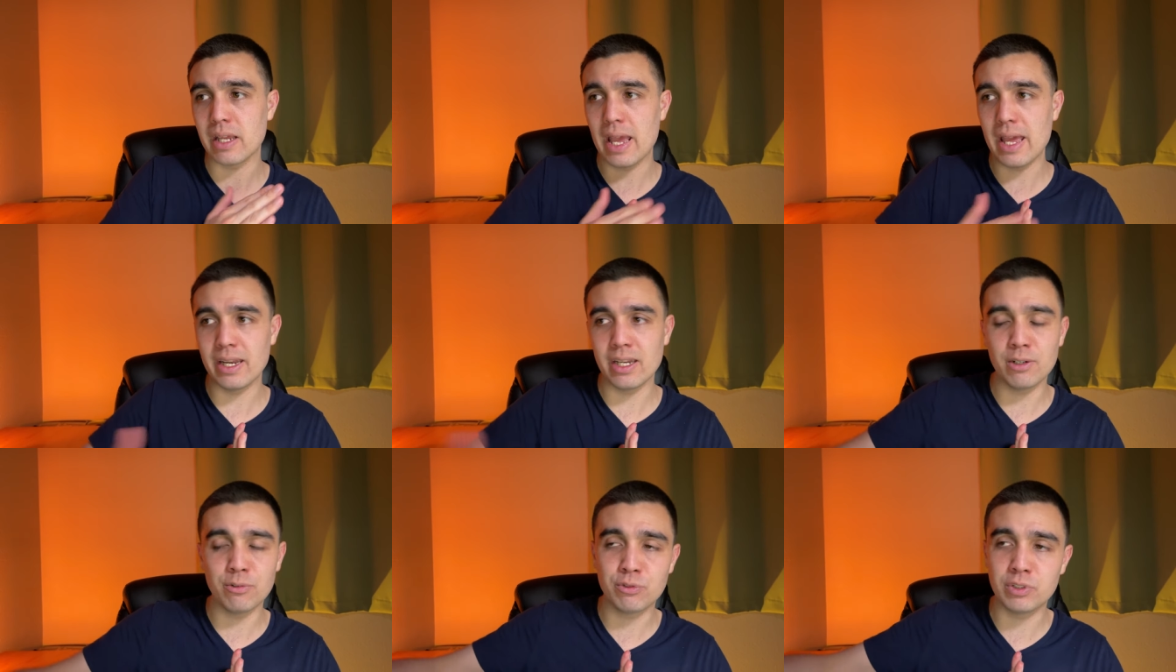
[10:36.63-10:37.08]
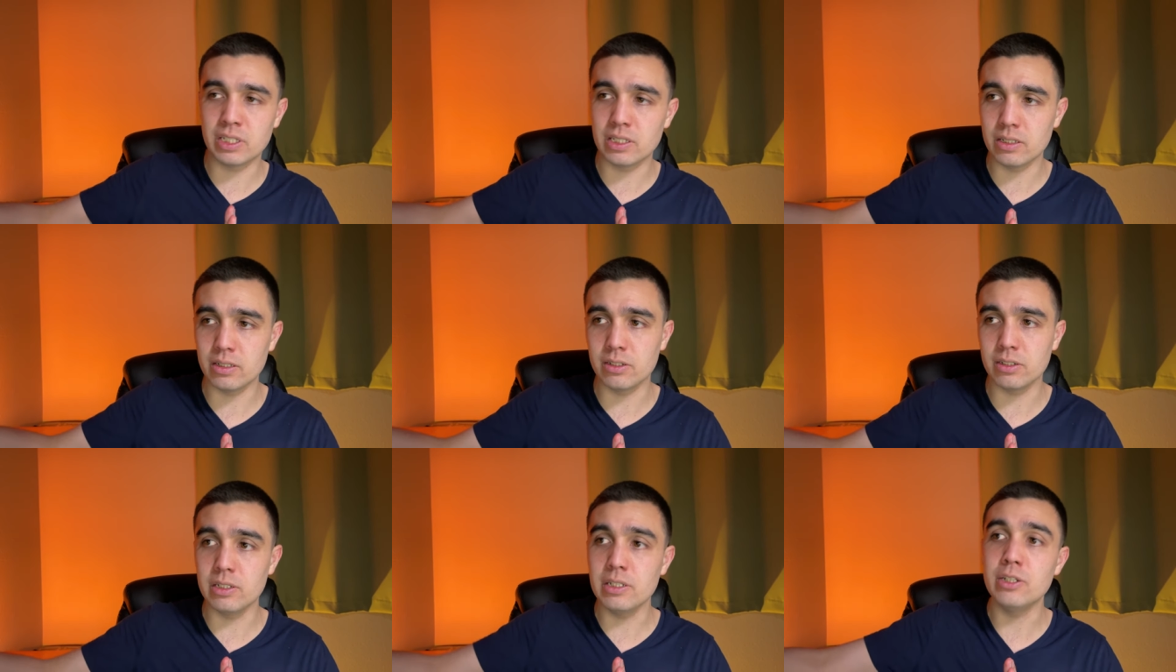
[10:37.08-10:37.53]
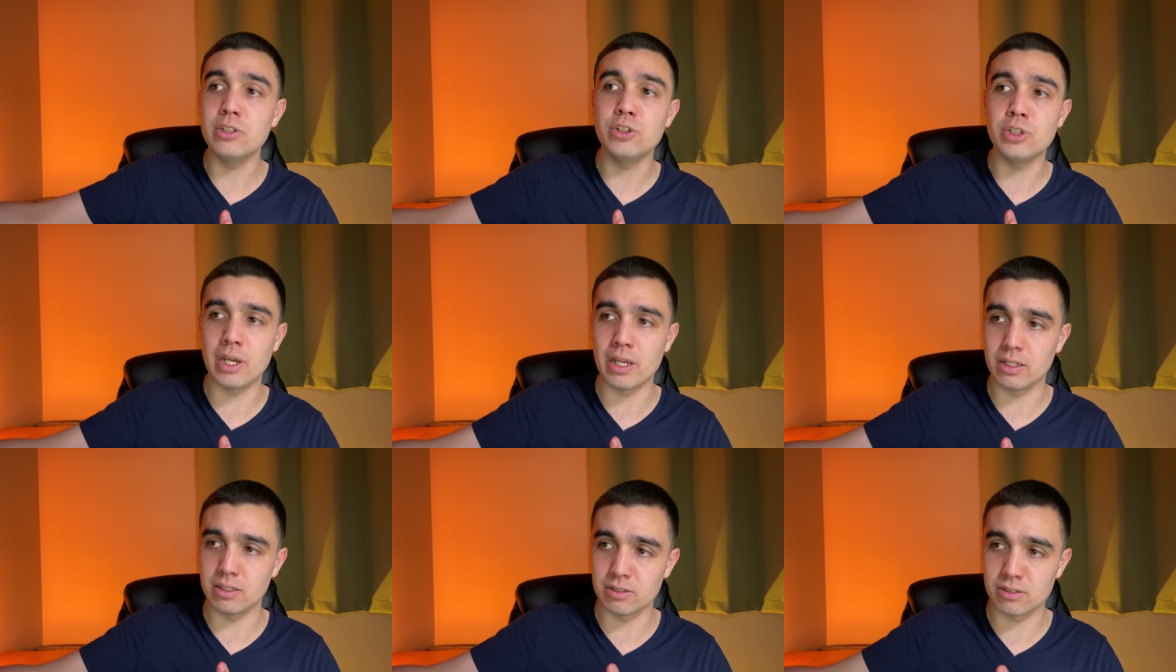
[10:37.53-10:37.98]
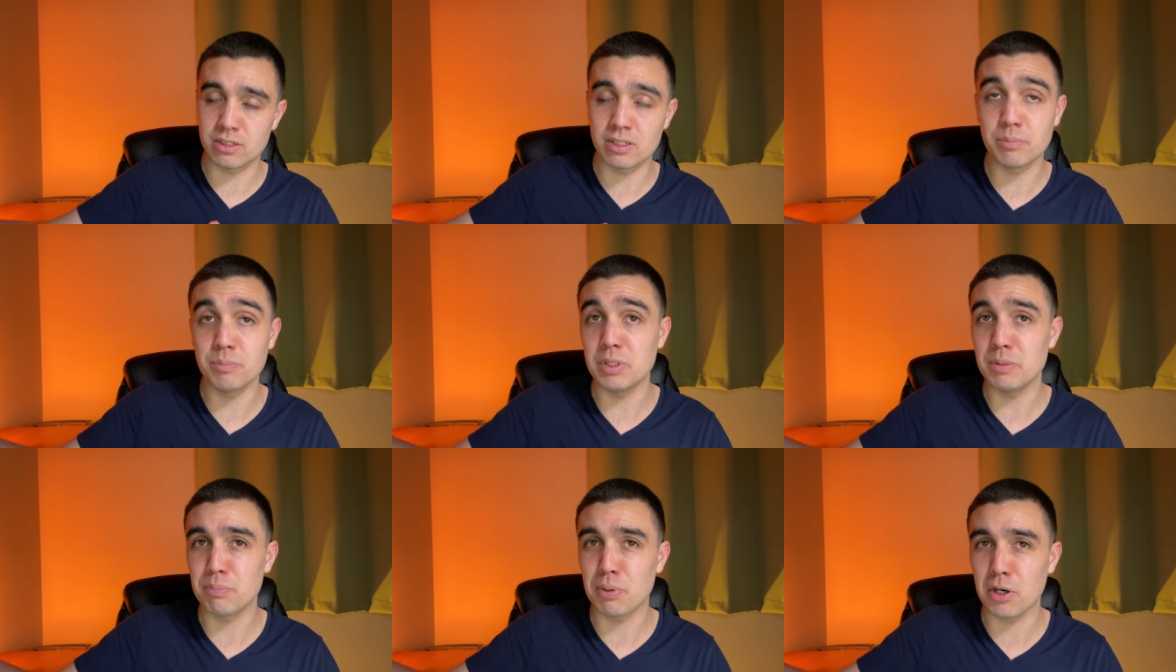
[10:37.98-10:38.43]
N F T degens to
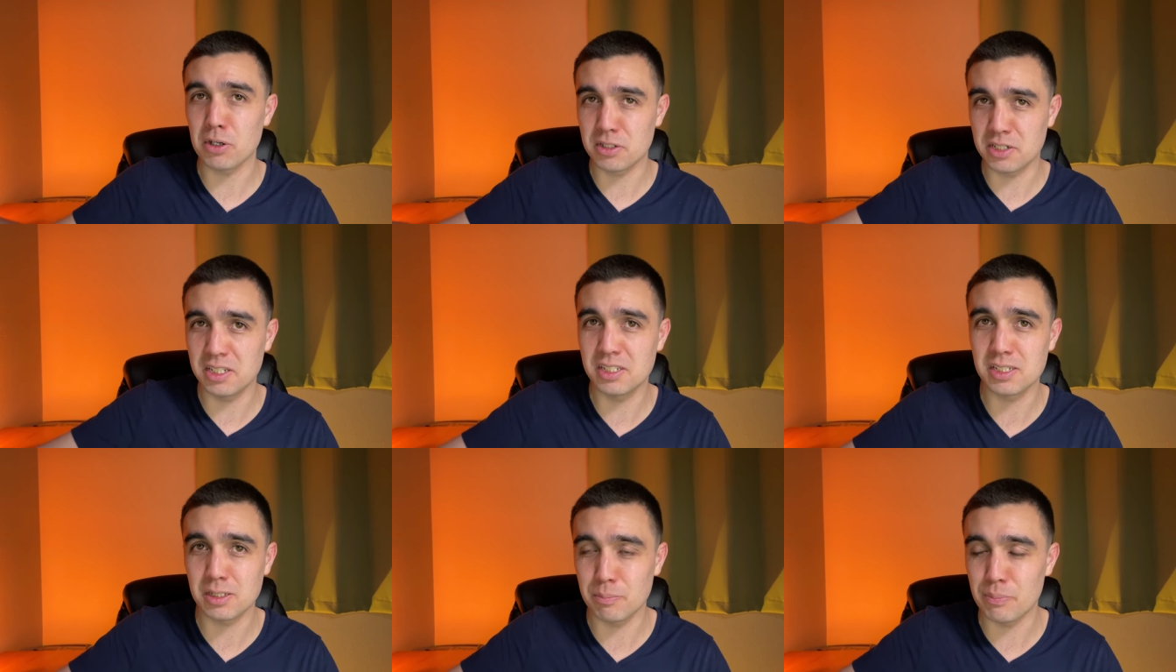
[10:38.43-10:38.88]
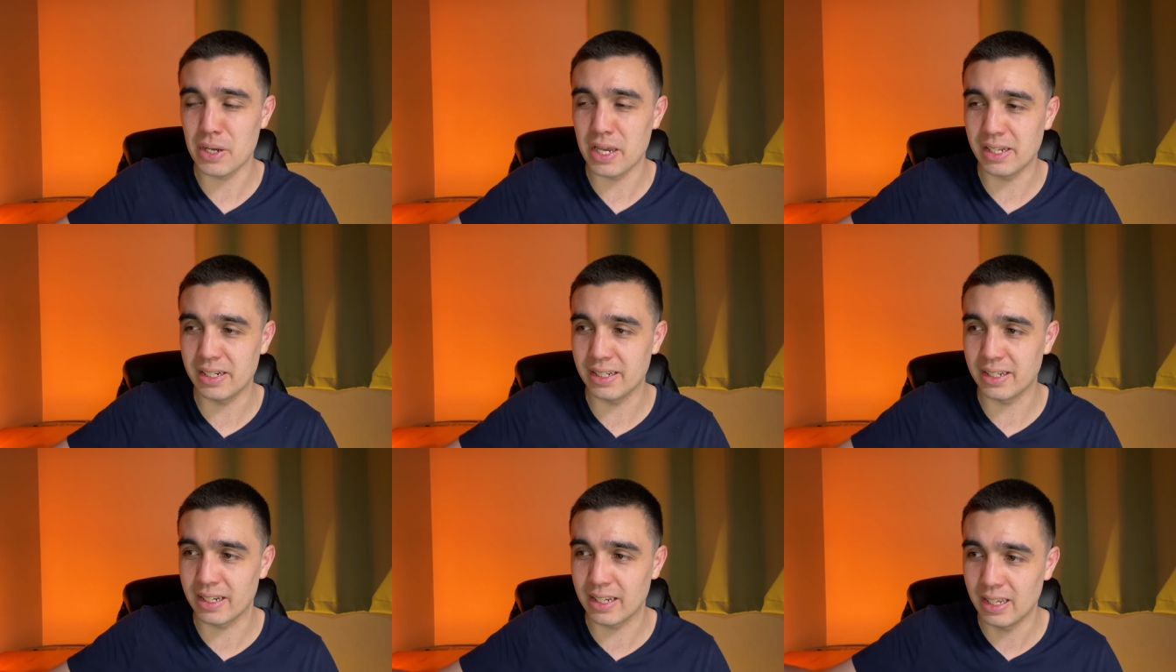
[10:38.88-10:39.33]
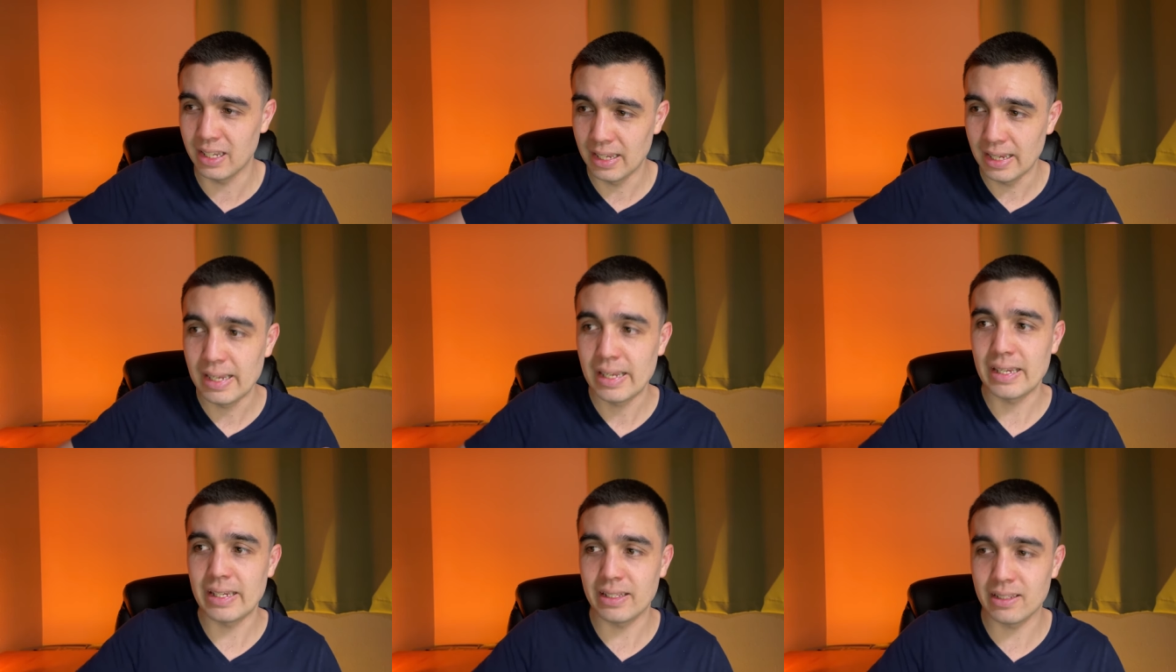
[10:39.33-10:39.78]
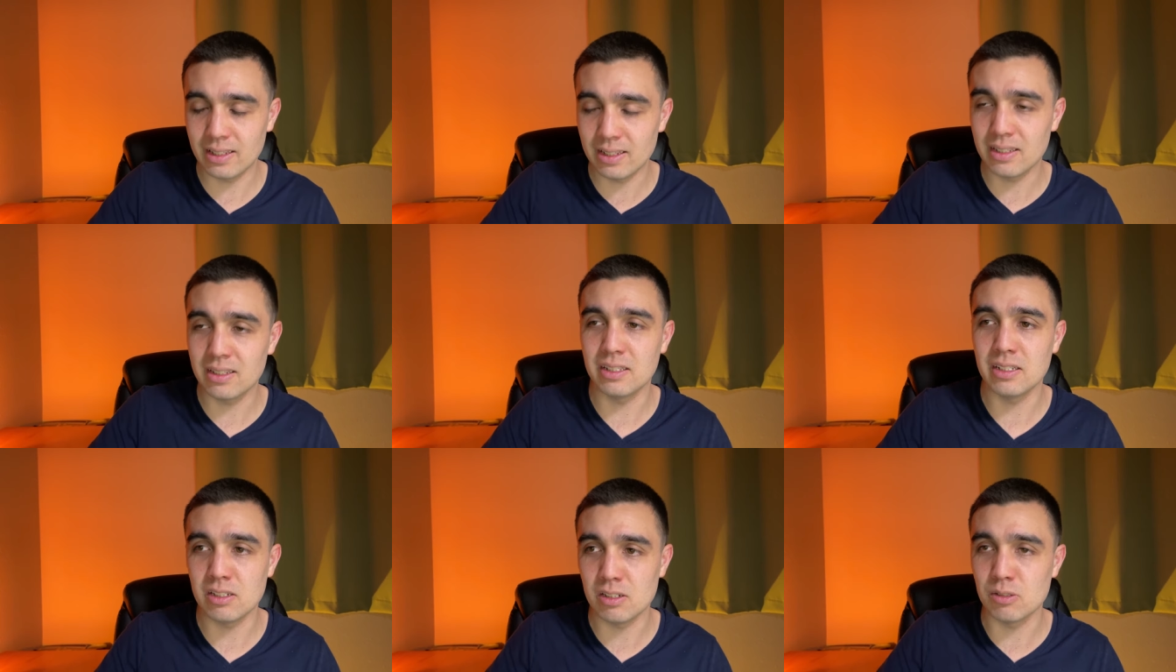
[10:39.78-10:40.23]
be participating in
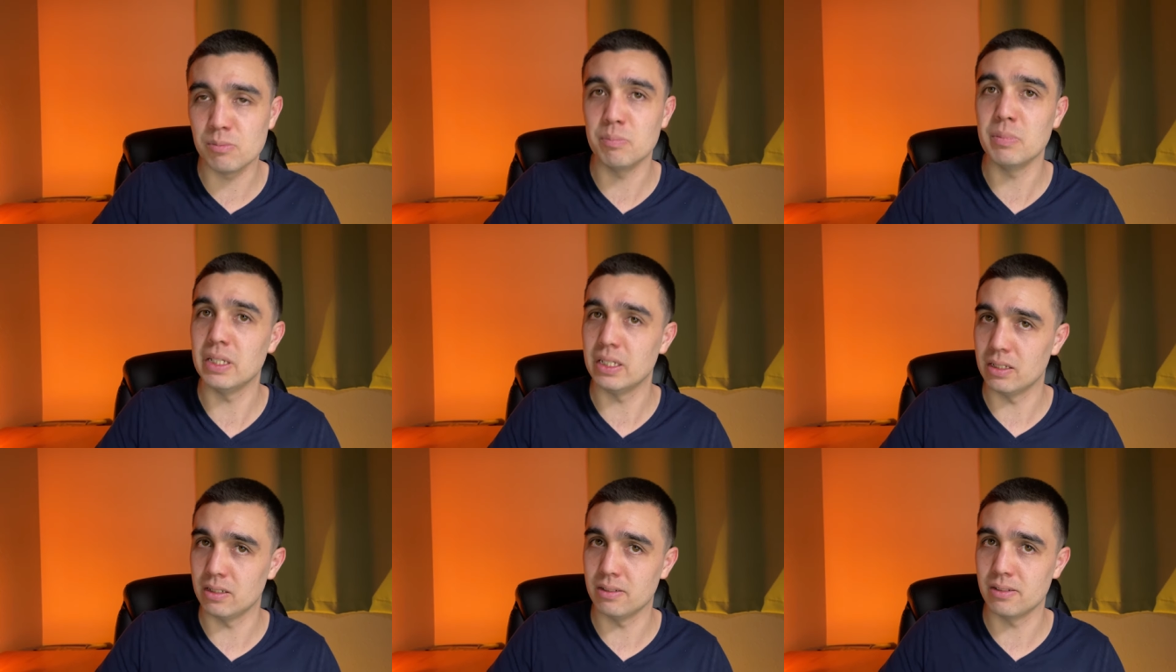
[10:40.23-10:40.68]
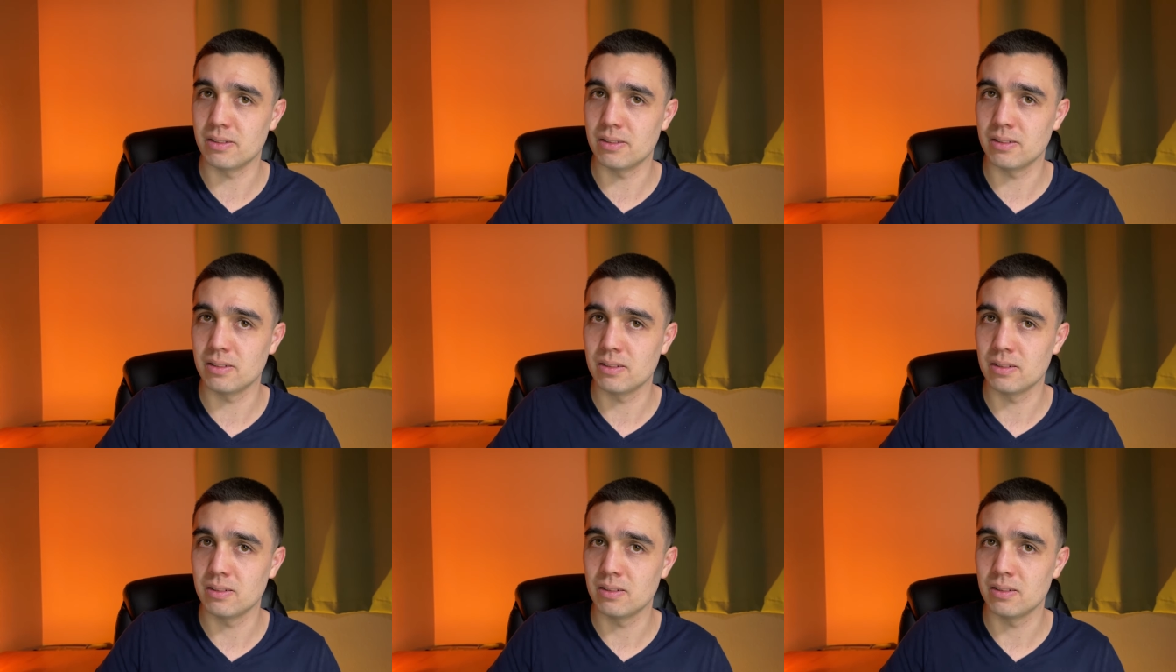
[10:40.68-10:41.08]
these mints.